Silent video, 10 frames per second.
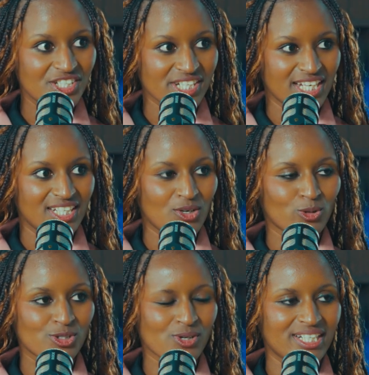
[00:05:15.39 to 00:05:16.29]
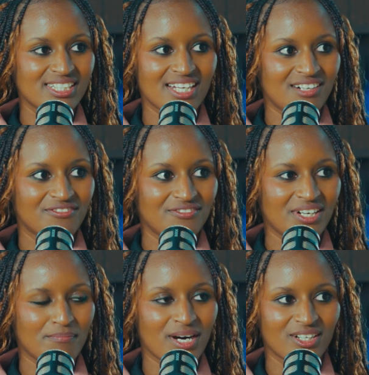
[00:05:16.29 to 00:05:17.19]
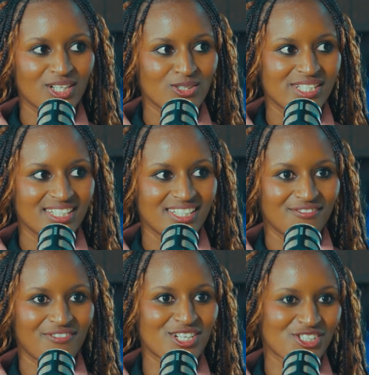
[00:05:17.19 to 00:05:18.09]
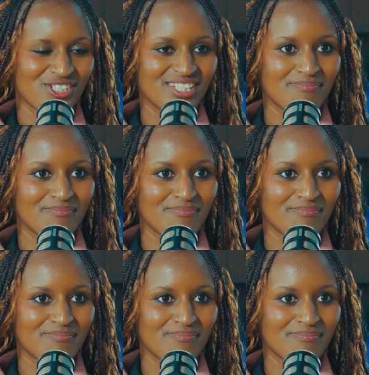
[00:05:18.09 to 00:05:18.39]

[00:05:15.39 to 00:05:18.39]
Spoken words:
and also I didn't have a background in fashion.